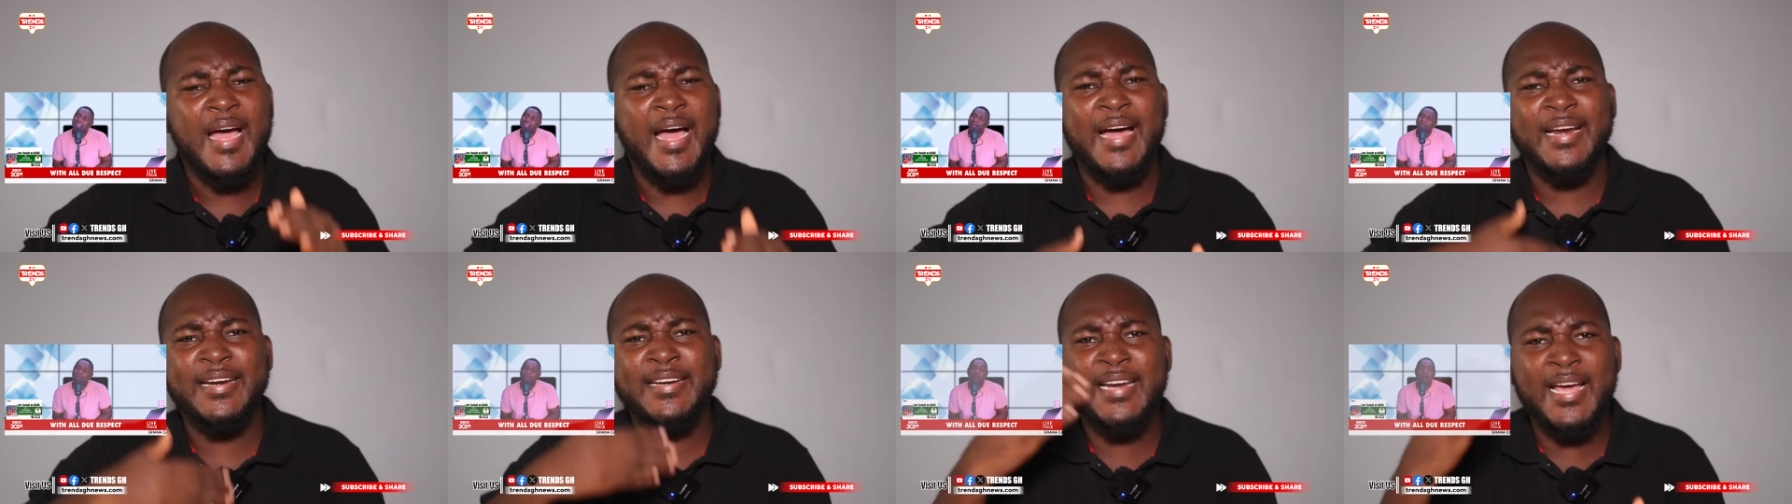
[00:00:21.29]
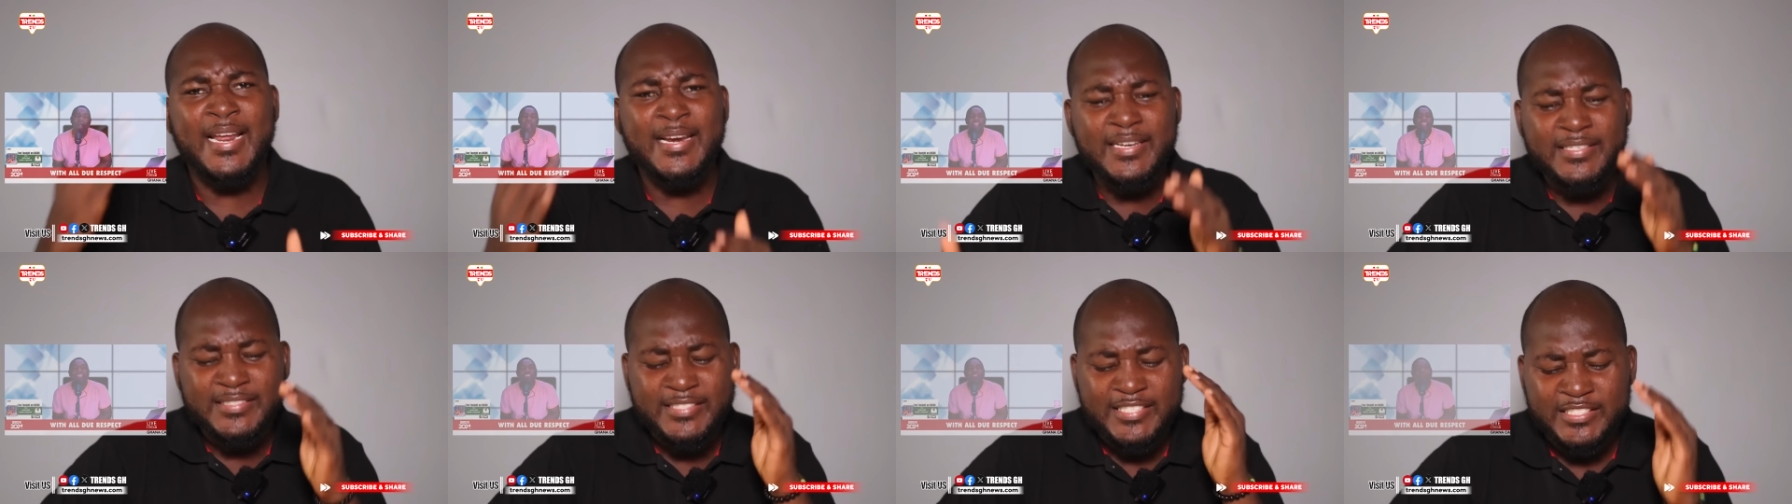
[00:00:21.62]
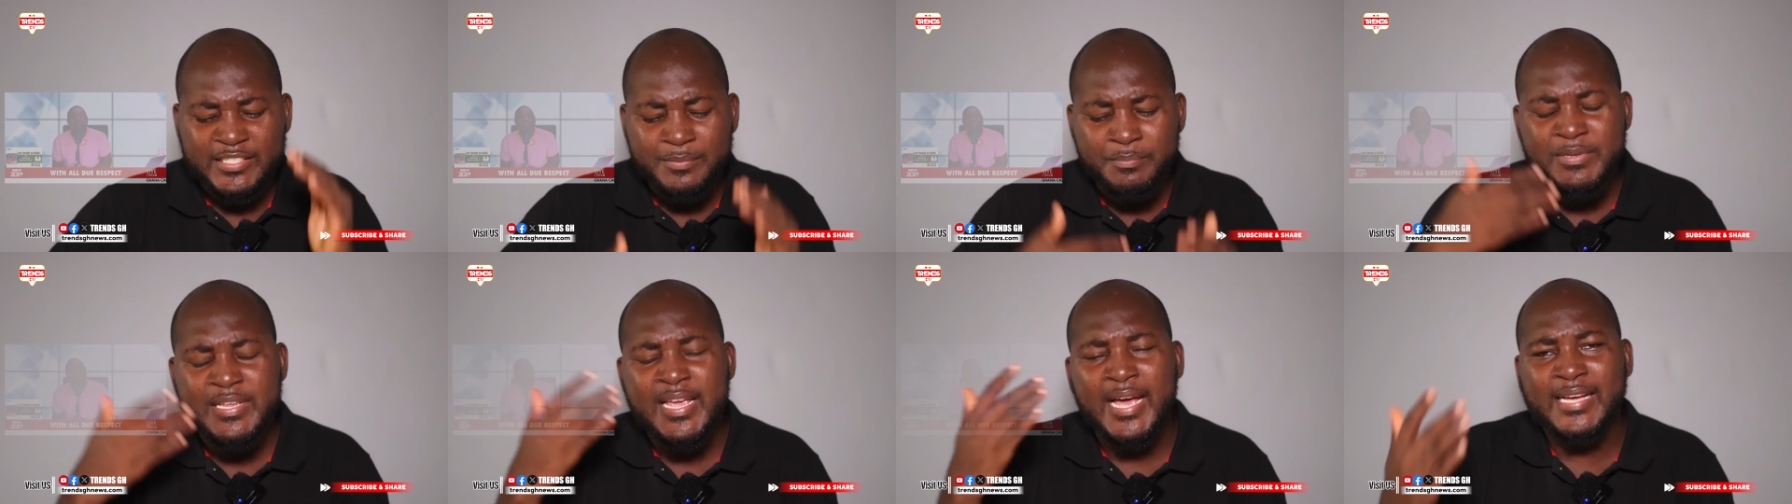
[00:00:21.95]

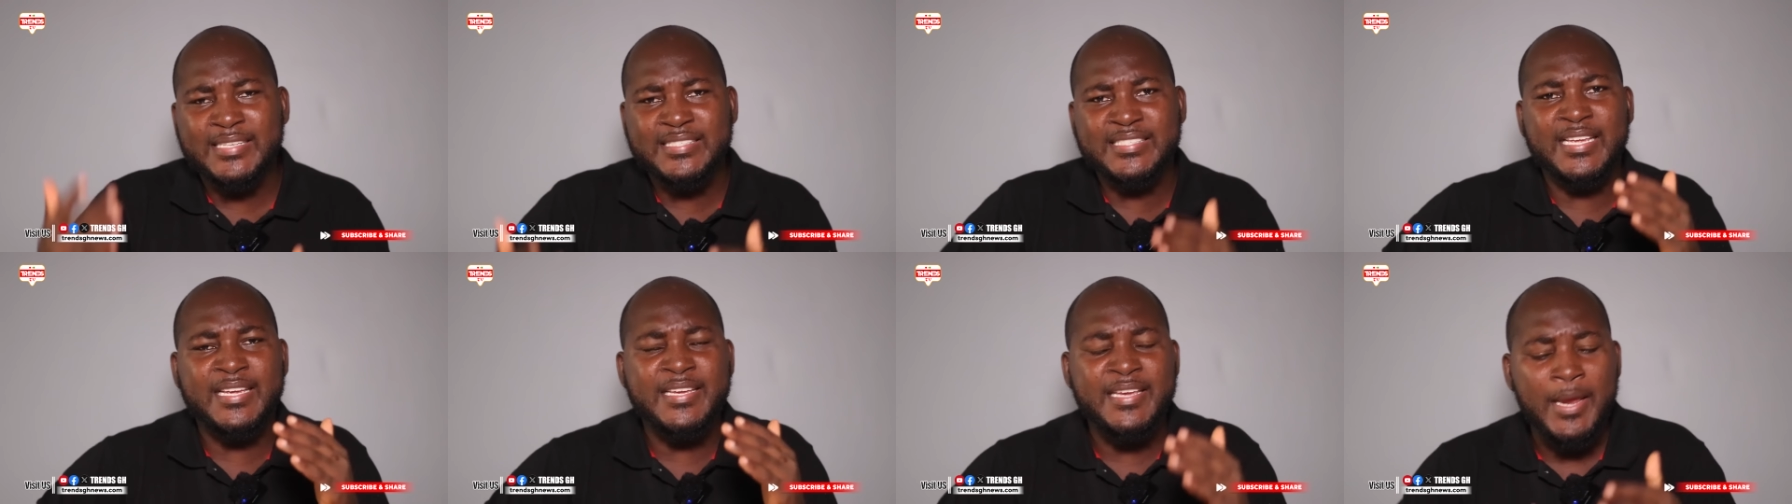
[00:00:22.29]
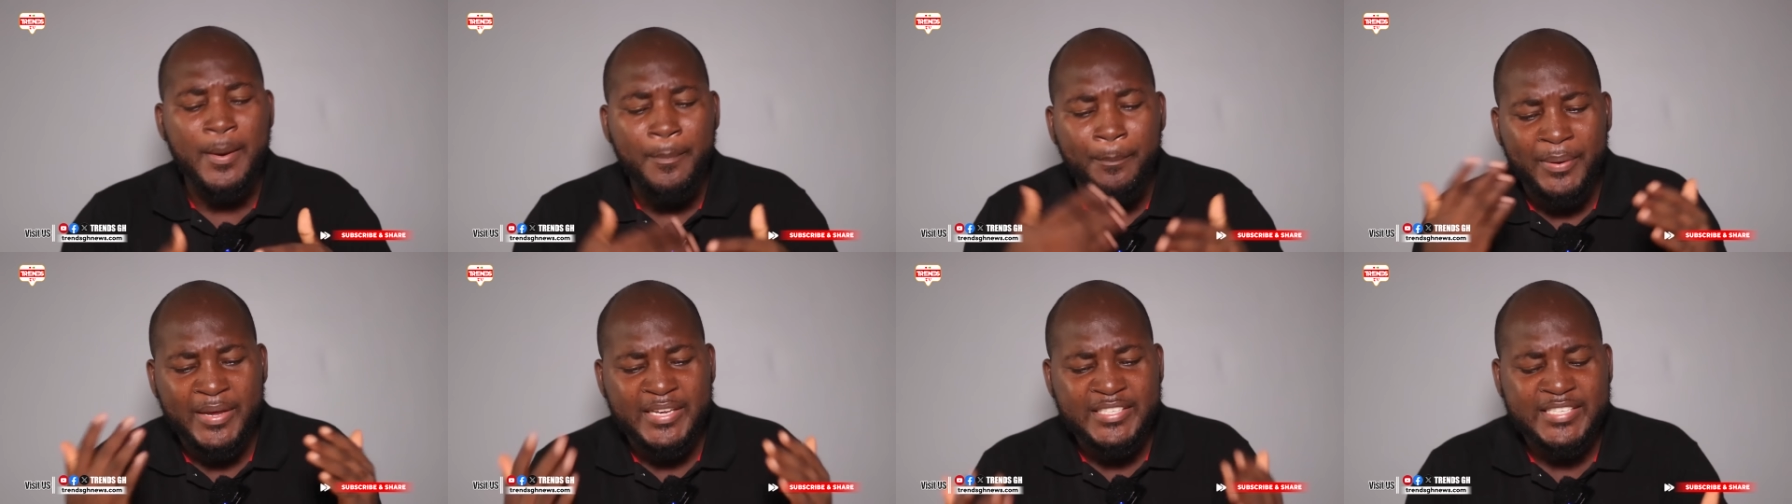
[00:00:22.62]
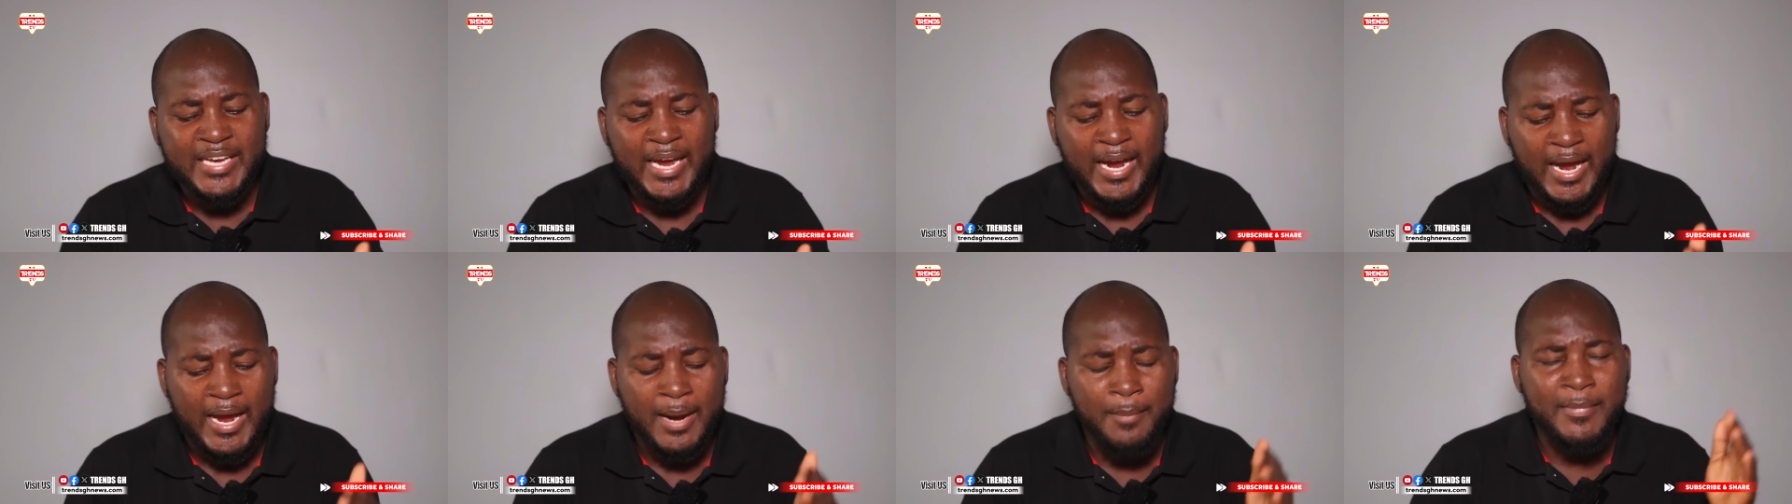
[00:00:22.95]
analysis be assigned a page
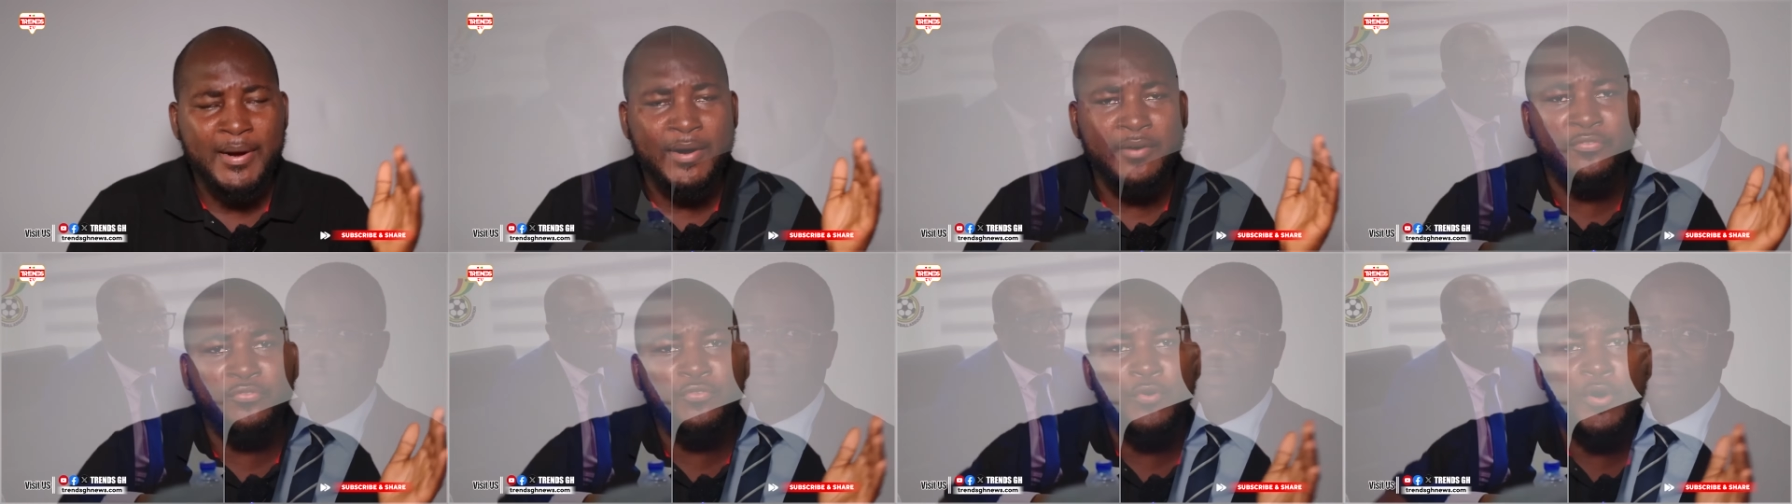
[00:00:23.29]
amount